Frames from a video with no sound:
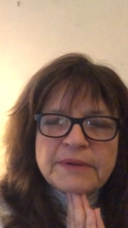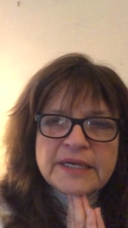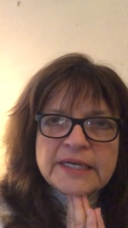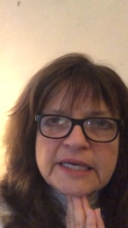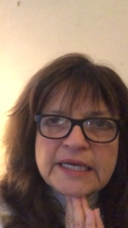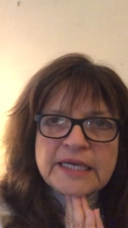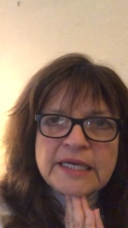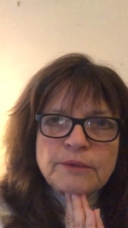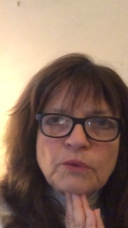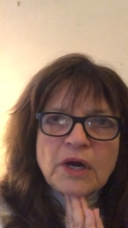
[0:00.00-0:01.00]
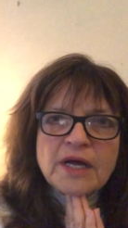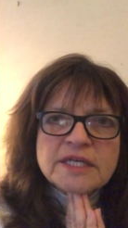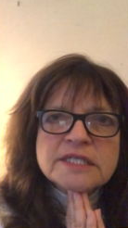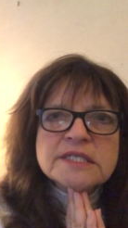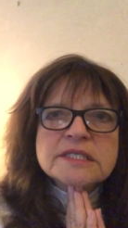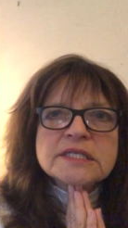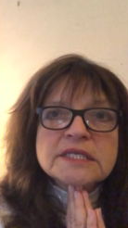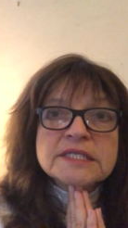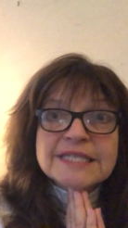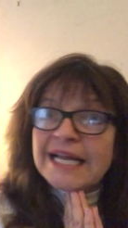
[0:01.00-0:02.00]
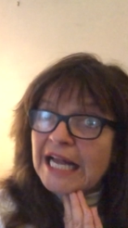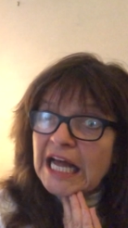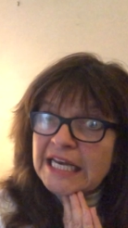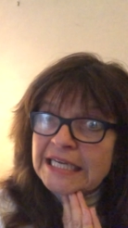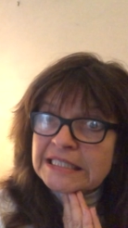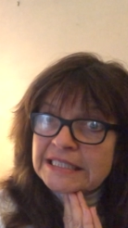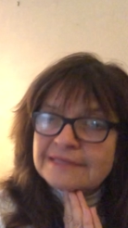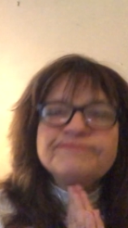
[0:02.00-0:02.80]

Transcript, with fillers: but he was psychotic